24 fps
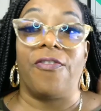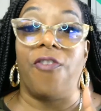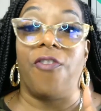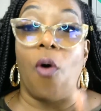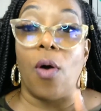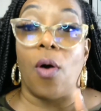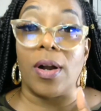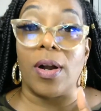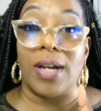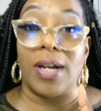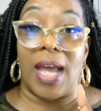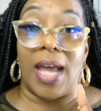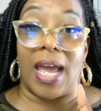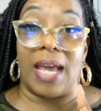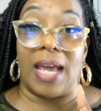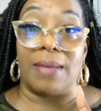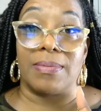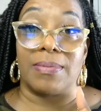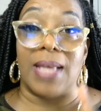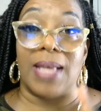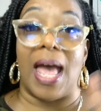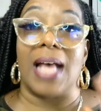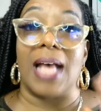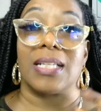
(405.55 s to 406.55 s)
4
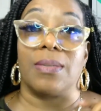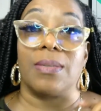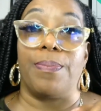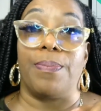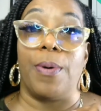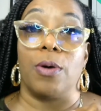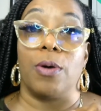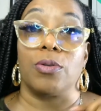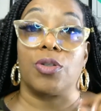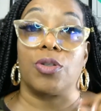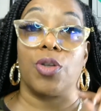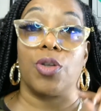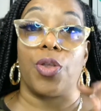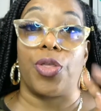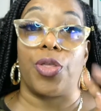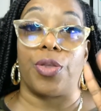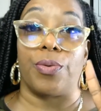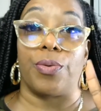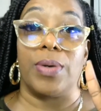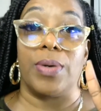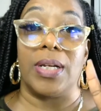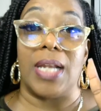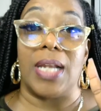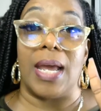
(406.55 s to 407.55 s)
names as opposed to
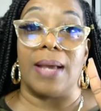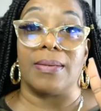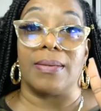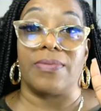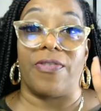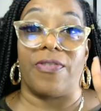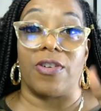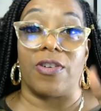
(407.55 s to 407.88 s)
3 names.